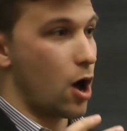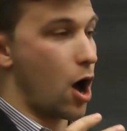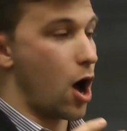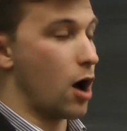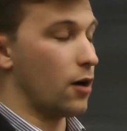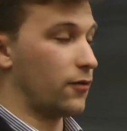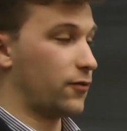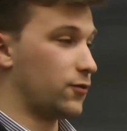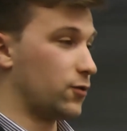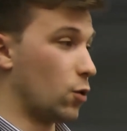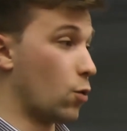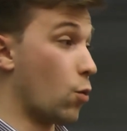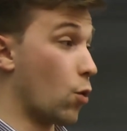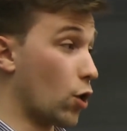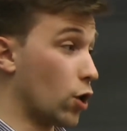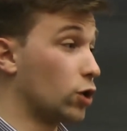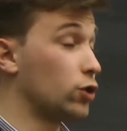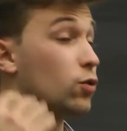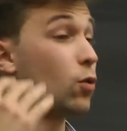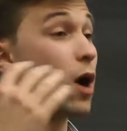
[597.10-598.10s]
of the
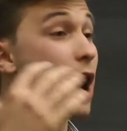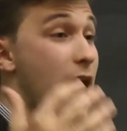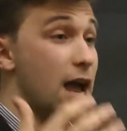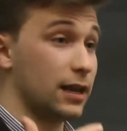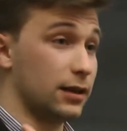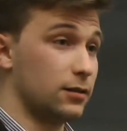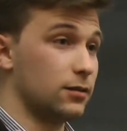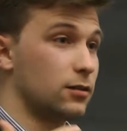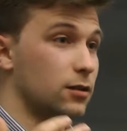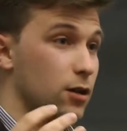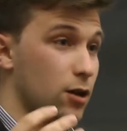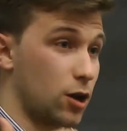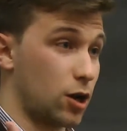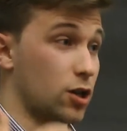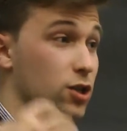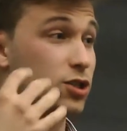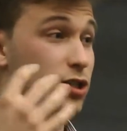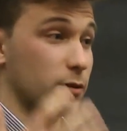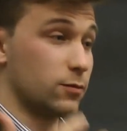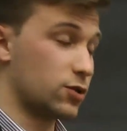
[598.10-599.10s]
worldwide
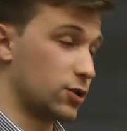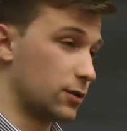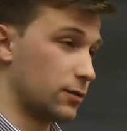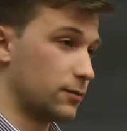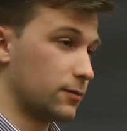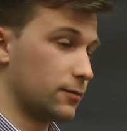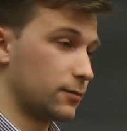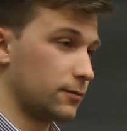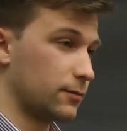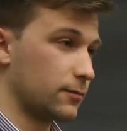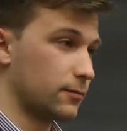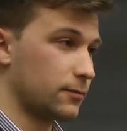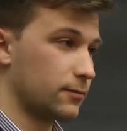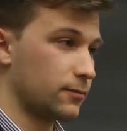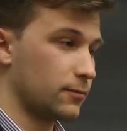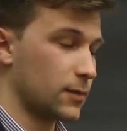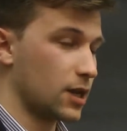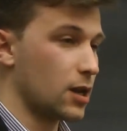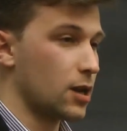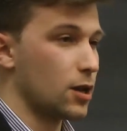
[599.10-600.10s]
consumption.
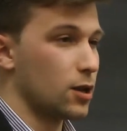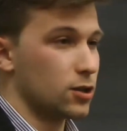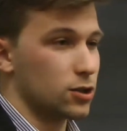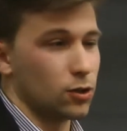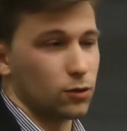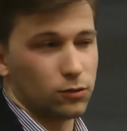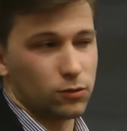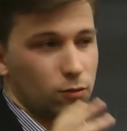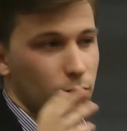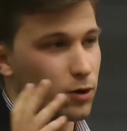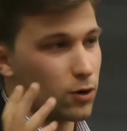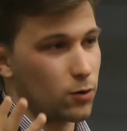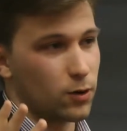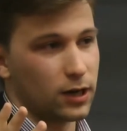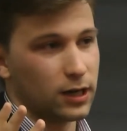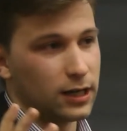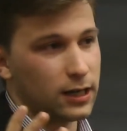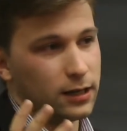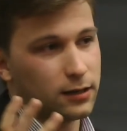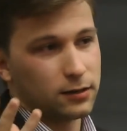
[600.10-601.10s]
So we're
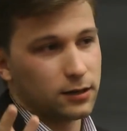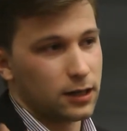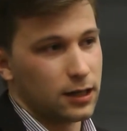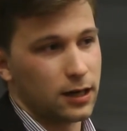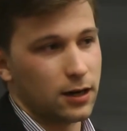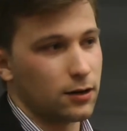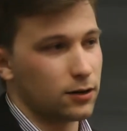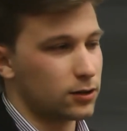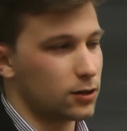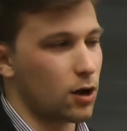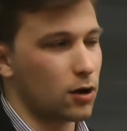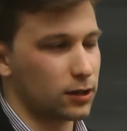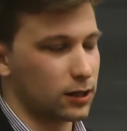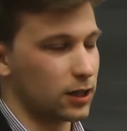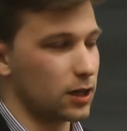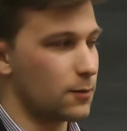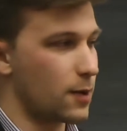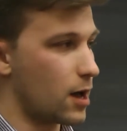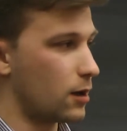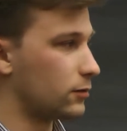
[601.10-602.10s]
really here
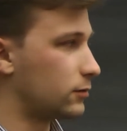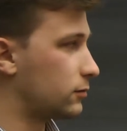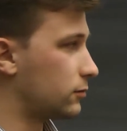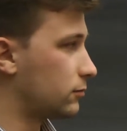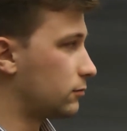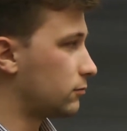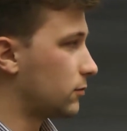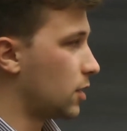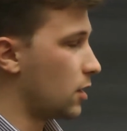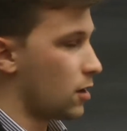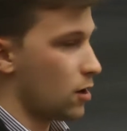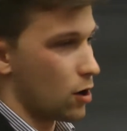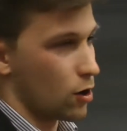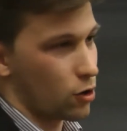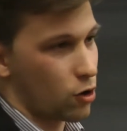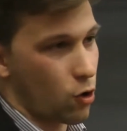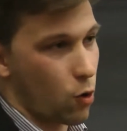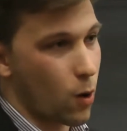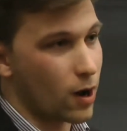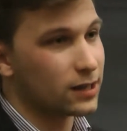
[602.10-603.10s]
talking about a
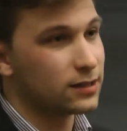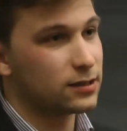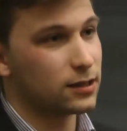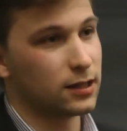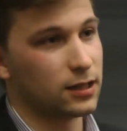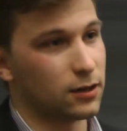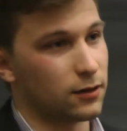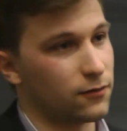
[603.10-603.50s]
quantity